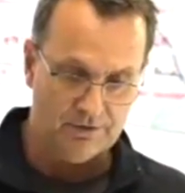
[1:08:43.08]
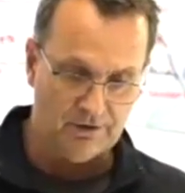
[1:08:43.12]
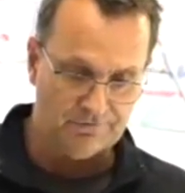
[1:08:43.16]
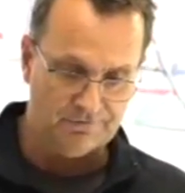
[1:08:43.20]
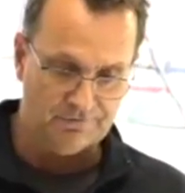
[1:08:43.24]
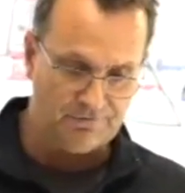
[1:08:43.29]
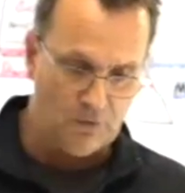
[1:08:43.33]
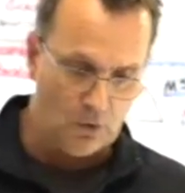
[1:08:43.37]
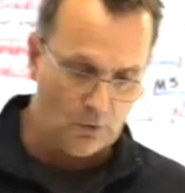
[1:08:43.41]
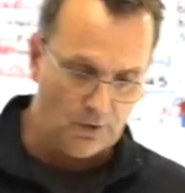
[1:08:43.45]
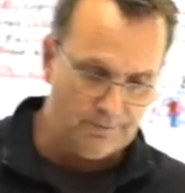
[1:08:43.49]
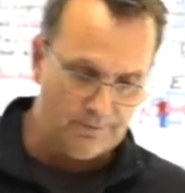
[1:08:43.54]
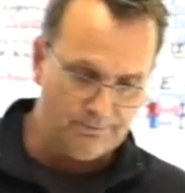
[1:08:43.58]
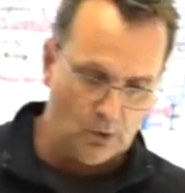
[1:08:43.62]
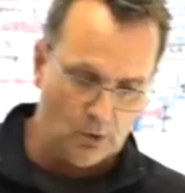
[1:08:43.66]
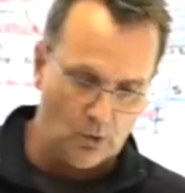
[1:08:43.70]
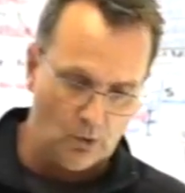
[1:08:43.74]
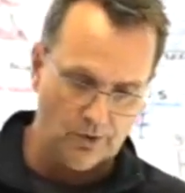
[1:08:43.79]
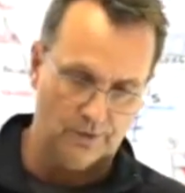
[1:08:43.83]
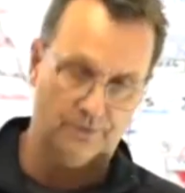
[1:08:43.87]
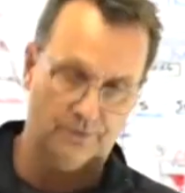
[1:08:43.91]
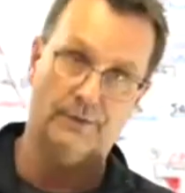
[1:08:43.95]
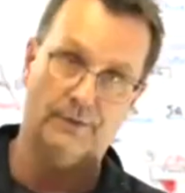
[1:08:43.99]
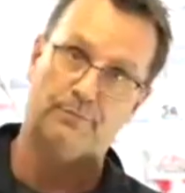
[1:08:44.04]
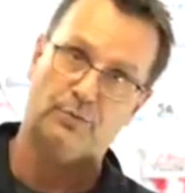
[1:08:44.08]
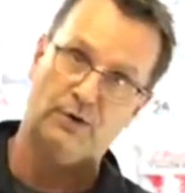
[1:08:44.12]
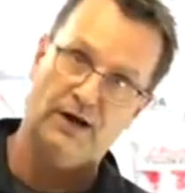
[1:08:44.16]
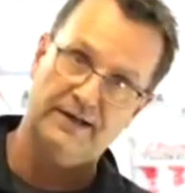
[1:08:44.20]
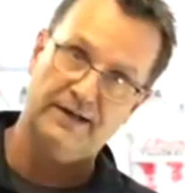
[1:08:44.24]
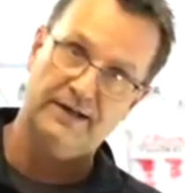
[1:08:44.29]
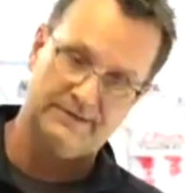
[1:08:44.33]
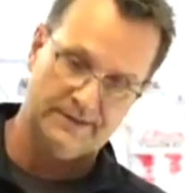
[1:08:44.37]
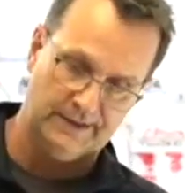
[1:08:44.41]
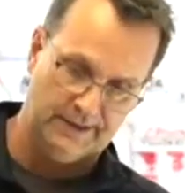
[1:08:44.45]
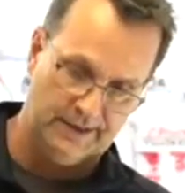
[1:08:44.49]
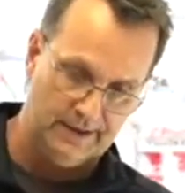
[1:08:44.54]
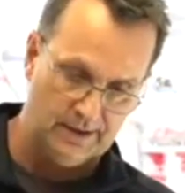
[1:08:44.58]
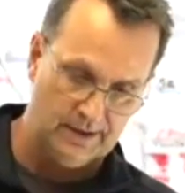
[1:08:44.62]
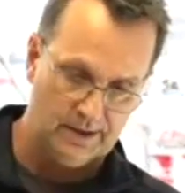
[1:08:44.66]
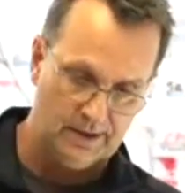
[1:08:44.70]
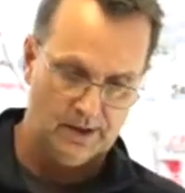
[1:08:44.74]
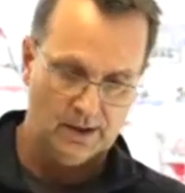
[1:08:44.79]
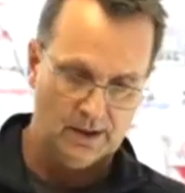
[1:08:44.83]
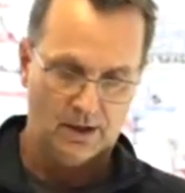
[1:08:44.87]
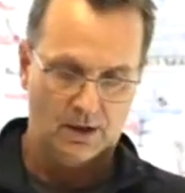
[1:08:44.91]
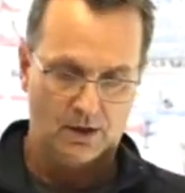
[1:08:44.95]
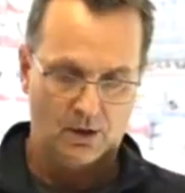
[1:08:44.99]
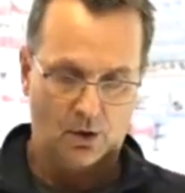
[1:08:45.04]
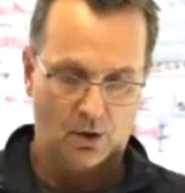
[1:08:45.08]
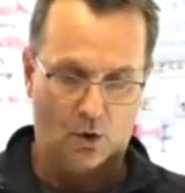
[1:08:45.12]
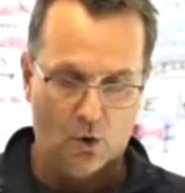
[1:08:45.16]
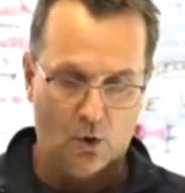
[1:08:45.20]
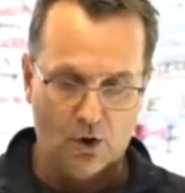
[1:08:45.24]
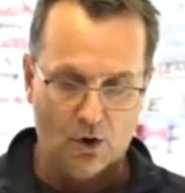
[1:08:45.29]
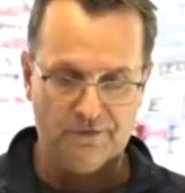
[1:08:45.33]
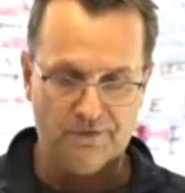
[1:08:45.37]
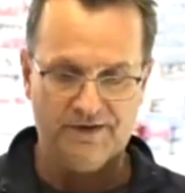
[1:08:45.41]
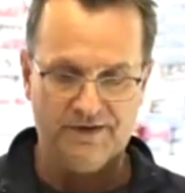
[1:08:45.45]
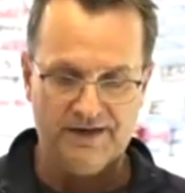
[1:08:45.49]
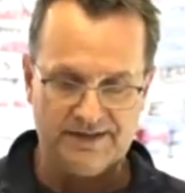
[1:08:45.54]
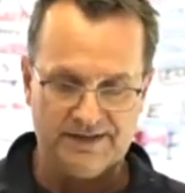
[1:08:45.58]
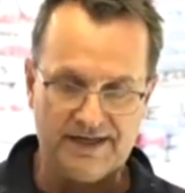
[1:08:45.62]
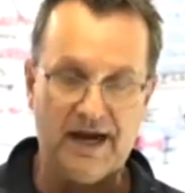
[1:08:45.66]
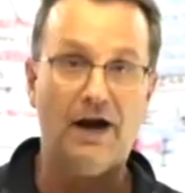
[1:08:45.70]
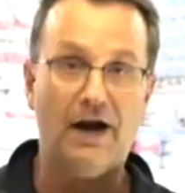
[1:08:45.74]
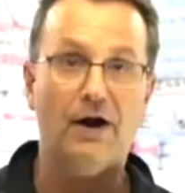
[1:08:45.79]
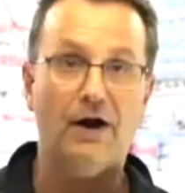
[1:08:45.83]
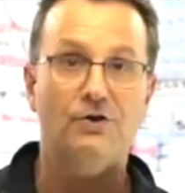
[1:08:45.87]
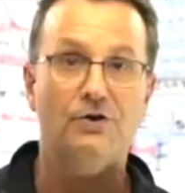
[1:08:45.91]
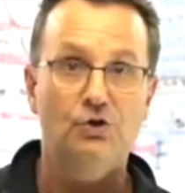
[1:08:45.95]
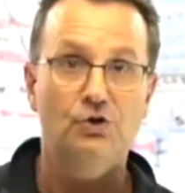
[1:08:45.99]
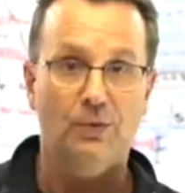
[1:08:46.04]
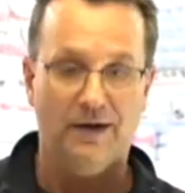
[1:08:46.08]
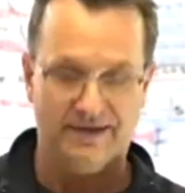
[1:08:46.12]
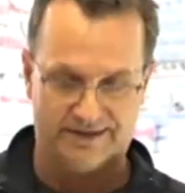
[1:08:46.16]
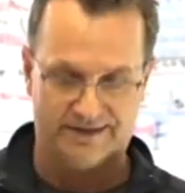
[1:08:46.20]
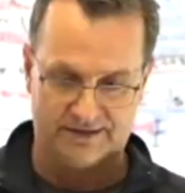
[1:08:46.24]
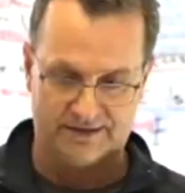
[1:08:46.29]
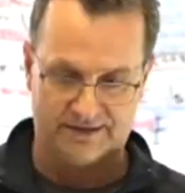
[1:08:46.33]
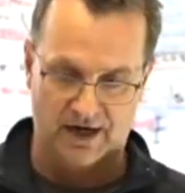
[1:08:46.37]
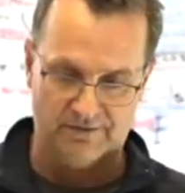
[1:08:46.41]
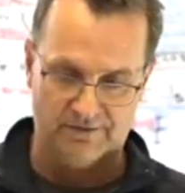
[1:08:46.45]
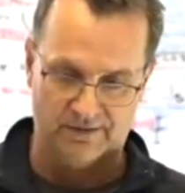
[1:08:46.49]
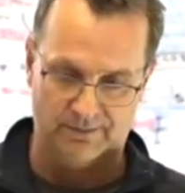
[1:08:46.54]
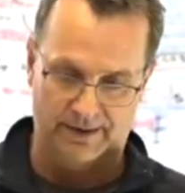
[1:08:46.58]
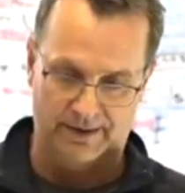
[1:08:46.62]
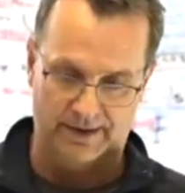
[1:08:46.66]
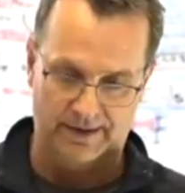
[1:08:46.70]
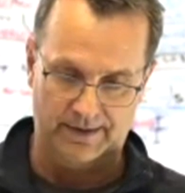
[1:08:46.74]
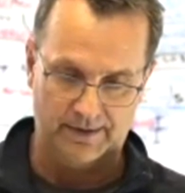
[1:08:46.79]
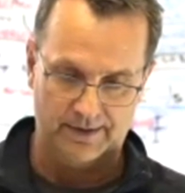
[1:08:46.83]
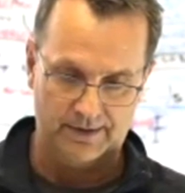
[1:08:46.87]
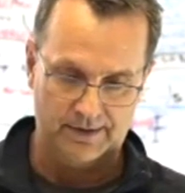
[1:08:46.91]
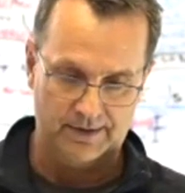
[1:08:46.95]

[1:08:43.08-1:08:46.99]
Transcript: the foreign born, the president, or the entire US government.